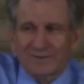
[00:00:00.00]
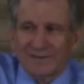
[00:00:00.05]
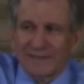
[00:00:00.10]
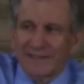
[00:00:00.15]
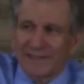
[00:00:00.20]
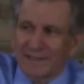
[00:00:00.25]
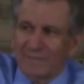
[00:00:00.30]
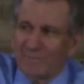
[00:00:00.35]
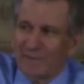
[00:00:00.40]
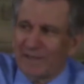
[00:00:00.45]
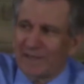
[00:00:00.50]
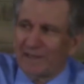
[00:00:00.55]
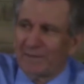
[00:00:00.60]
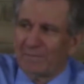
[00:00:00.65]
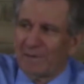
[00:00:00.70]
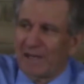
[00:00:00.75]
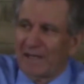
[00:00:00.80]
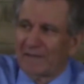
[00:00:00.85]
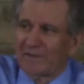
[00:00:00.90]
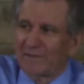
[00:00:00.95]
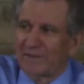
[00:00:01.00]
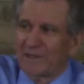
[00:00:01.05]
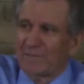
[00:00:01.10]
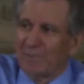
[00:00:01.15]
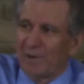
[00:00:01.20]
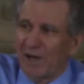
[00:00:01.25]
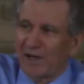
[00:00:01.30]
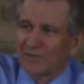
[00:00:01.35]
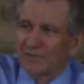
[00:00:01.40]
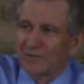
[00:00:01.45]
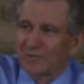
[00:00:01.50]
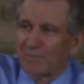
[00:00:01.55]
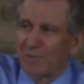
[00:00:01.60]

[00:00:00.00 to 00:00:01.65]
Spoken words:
think a minute about the Apostle